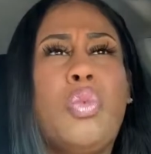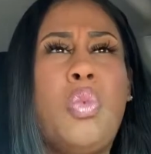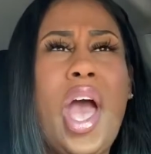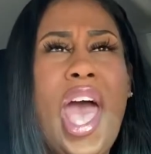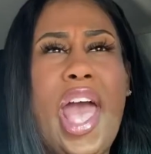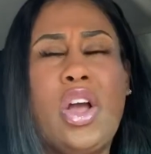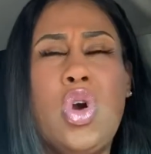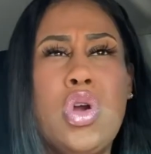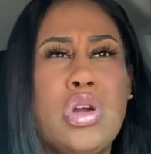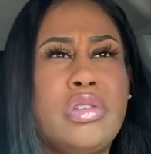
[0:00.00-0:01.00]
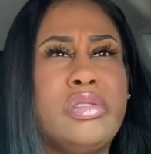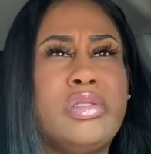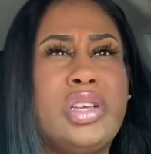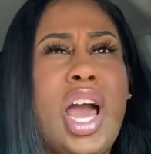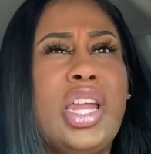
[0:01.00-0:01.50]
whack or
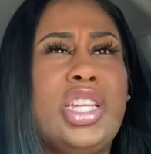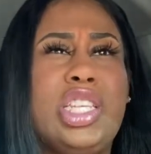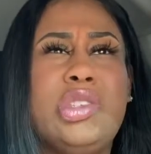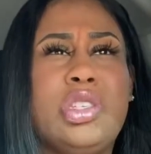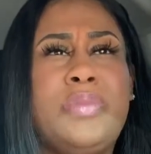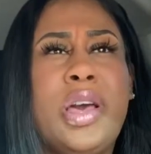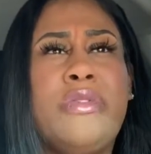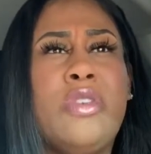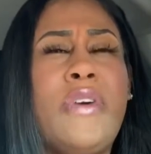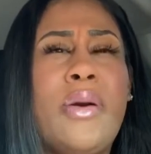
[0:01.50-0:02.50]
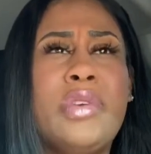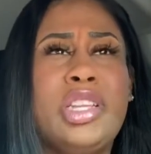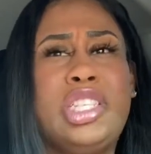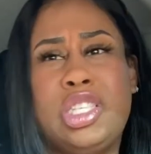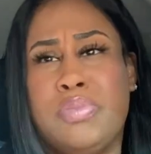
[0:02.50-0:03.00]
kind of disrespectful if I would
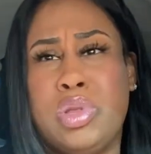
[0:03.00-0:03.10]
have just